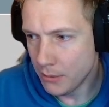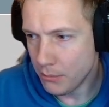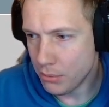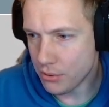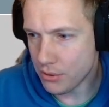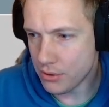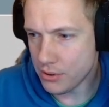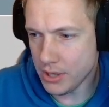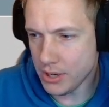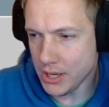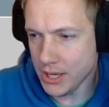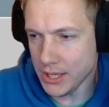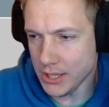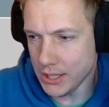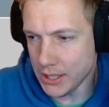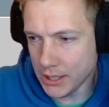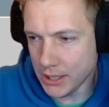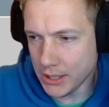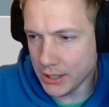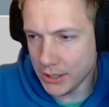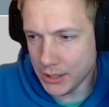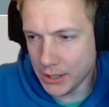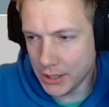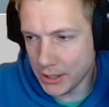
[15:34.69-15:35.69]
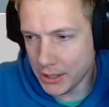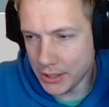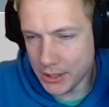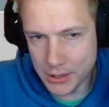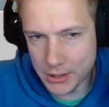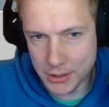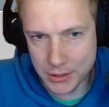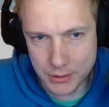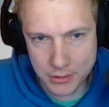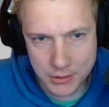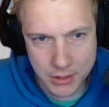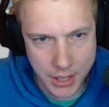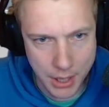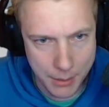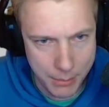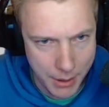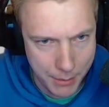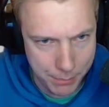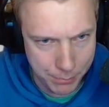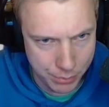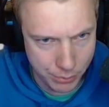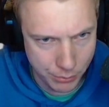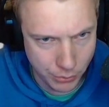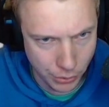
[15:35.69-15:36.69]
Ring!
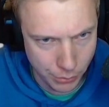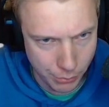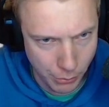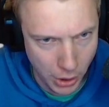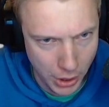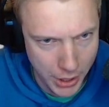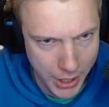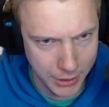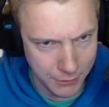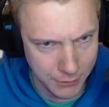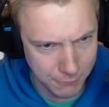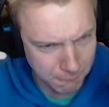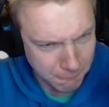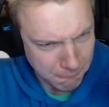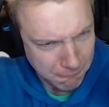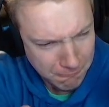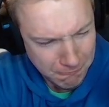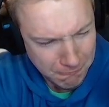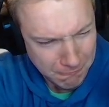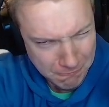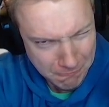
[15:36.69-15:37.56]
Kebab, good morning!